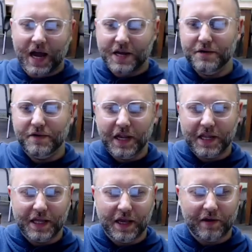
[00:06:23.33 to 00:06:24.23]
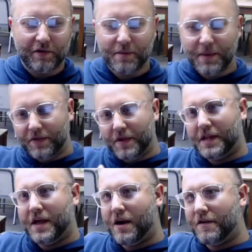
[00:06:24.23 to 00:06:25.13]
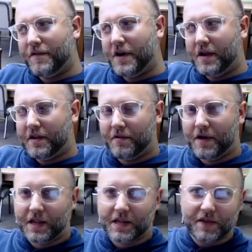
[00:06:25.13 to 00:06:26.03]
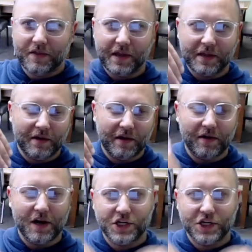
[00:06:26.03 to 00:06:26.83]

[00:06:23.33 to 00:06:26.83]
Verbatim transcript: I, do these things, or I make this sacrifice, or I say these things, or I